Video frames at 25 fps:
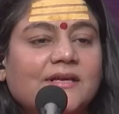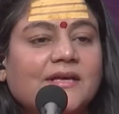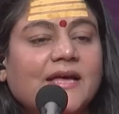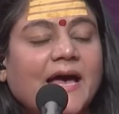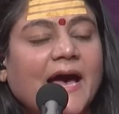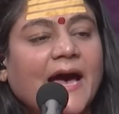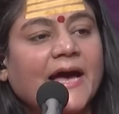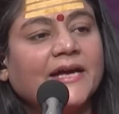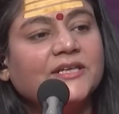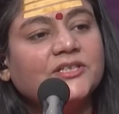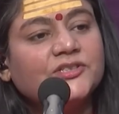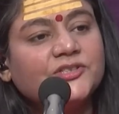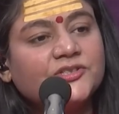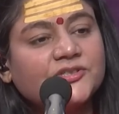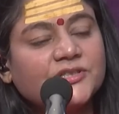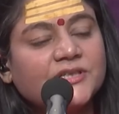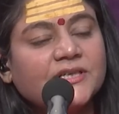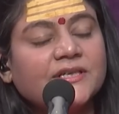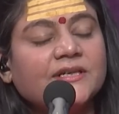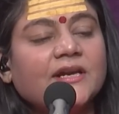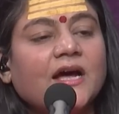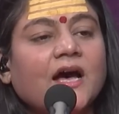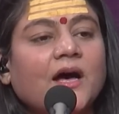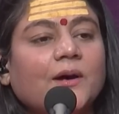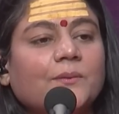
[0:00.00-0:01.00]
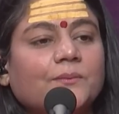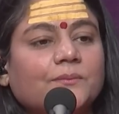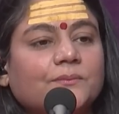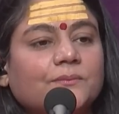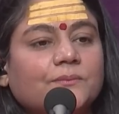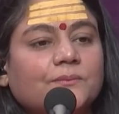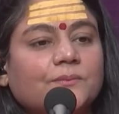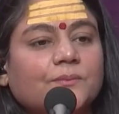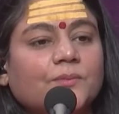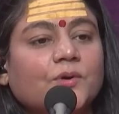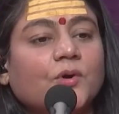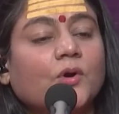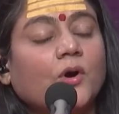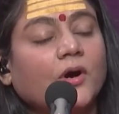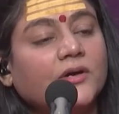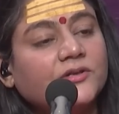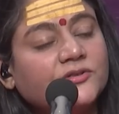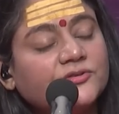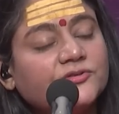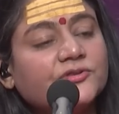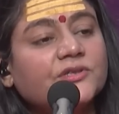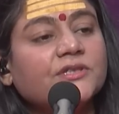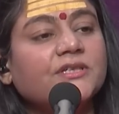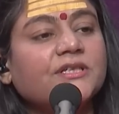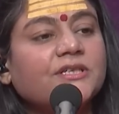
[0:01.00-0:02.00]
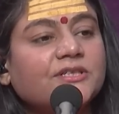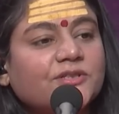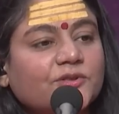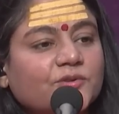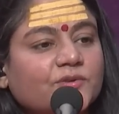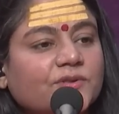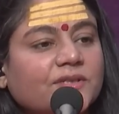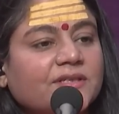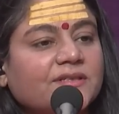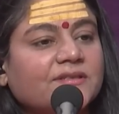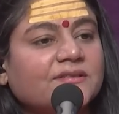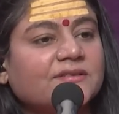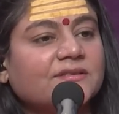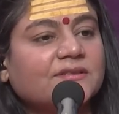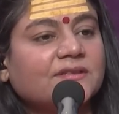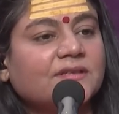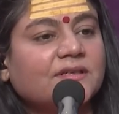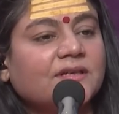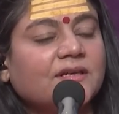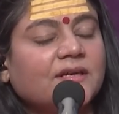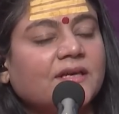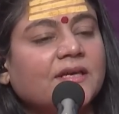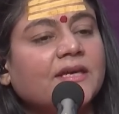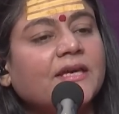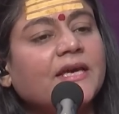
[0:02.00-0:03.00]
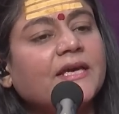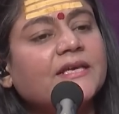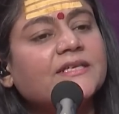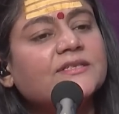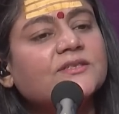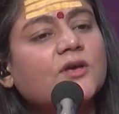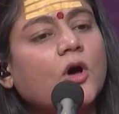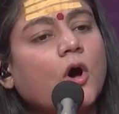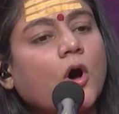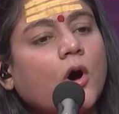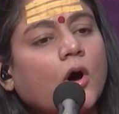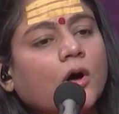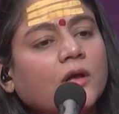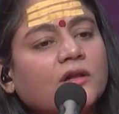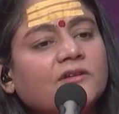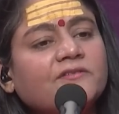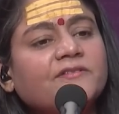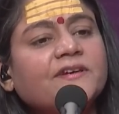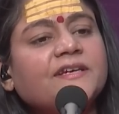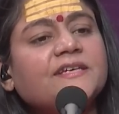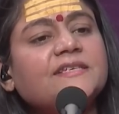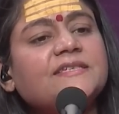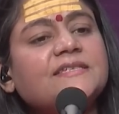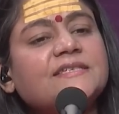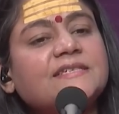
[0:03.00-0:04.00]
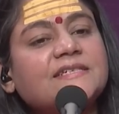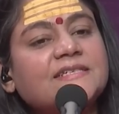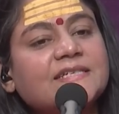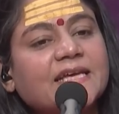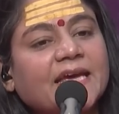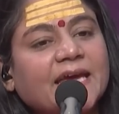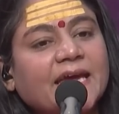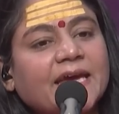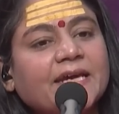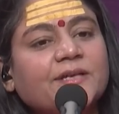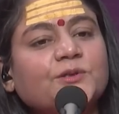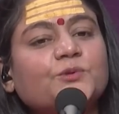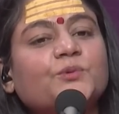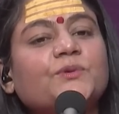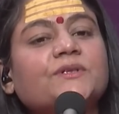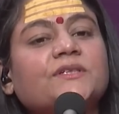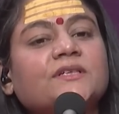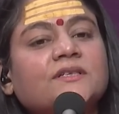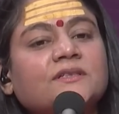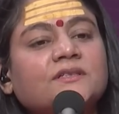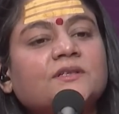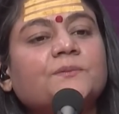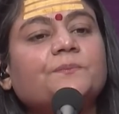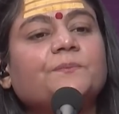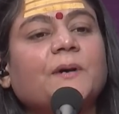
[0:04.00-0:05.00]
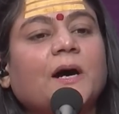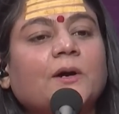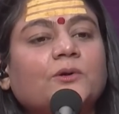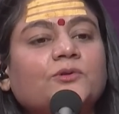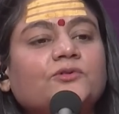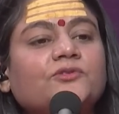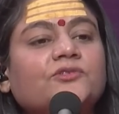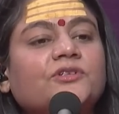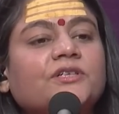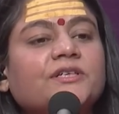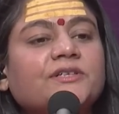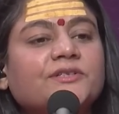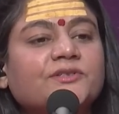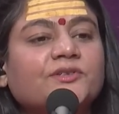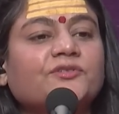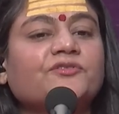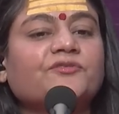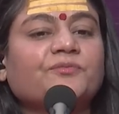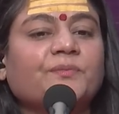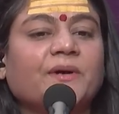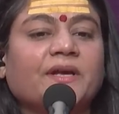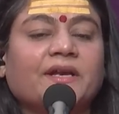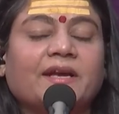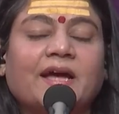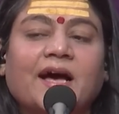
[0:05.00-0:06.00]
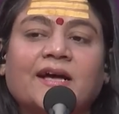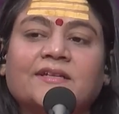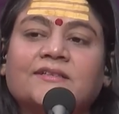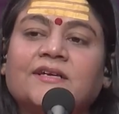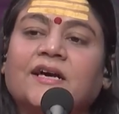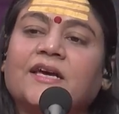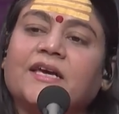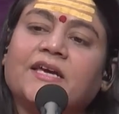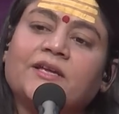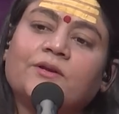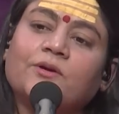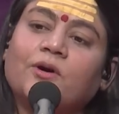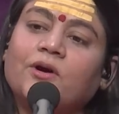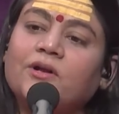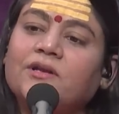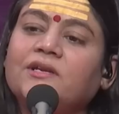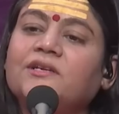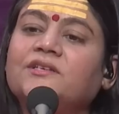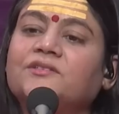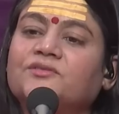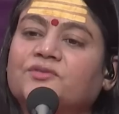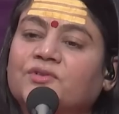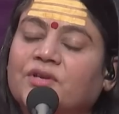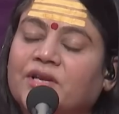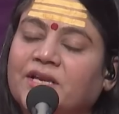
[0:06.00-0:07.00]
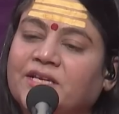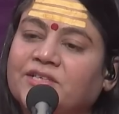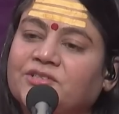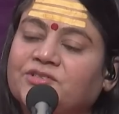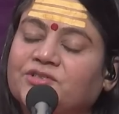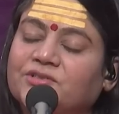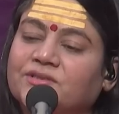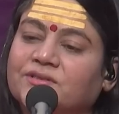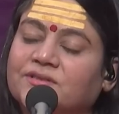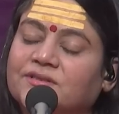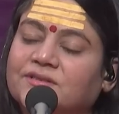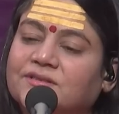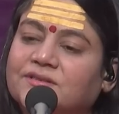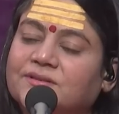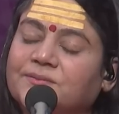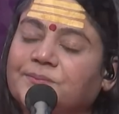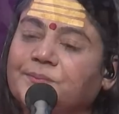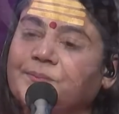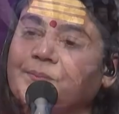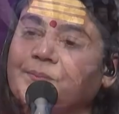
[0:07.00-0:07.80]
And Shri Ram, contrary to this, he has always stayed within the boundaries of Maryada in all his relations.